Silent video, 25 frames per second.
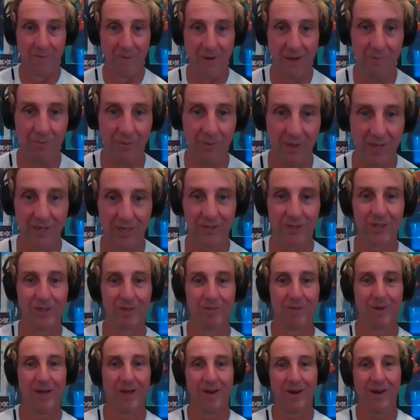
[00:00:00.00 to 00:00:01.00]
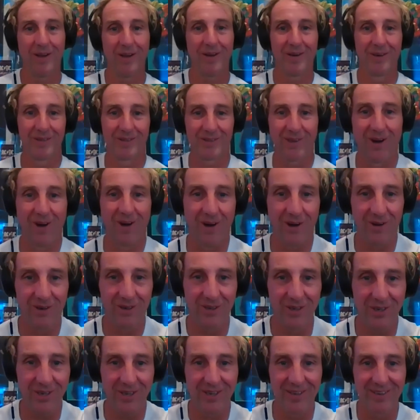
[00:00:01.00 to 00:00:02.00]
Well, my pleasure and my honor. It's
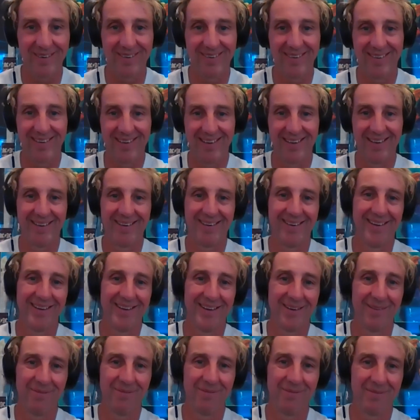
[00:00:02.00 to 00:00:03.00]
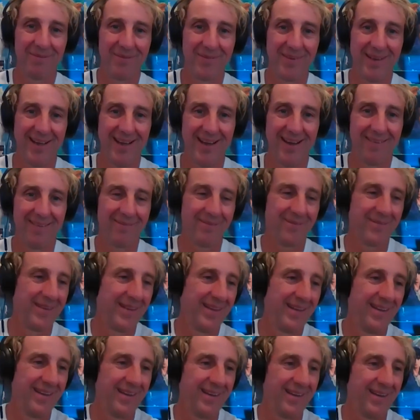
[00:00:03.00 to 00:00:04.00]
all good. Yeah. And um, yeah,
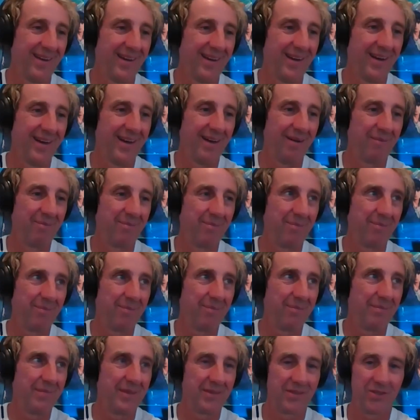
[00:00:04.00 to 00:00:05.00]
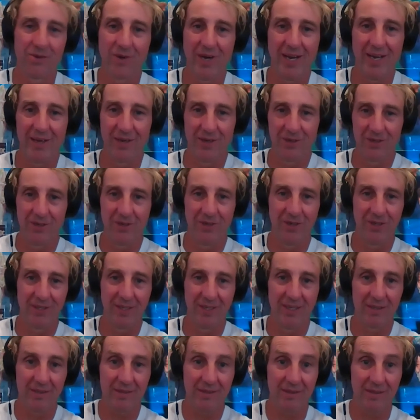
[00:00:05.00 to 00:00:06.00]
um, it's great you're
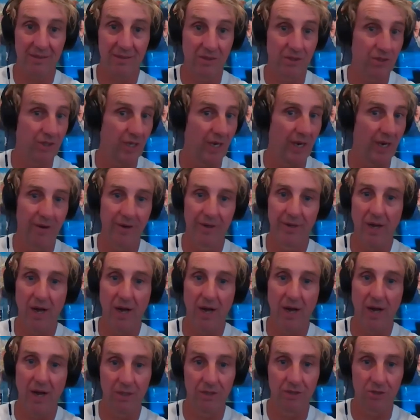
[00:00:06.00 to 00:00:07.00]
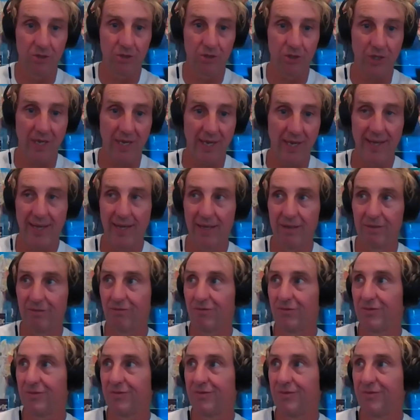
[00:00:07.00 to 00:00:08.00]
doing this, sharing knowledge,
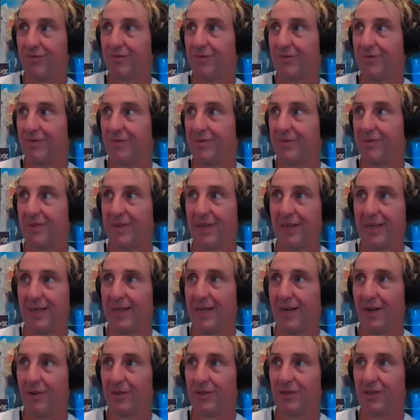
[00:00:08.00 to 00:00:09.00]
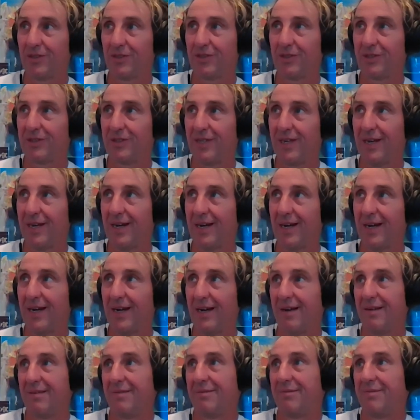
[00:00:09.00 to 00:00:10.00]
and the, you know, just.
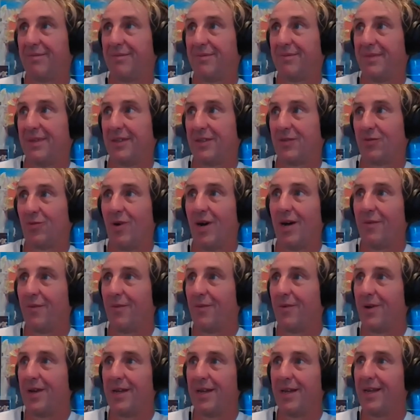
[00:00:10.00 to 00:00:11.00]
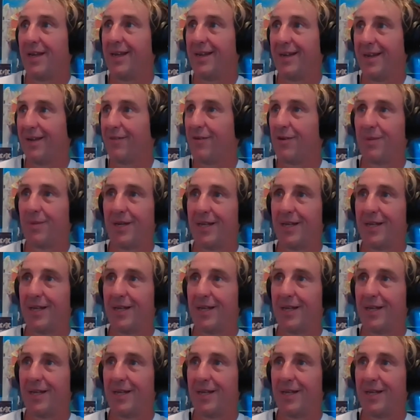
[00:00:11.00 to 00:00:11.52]
Uh, it's what we need.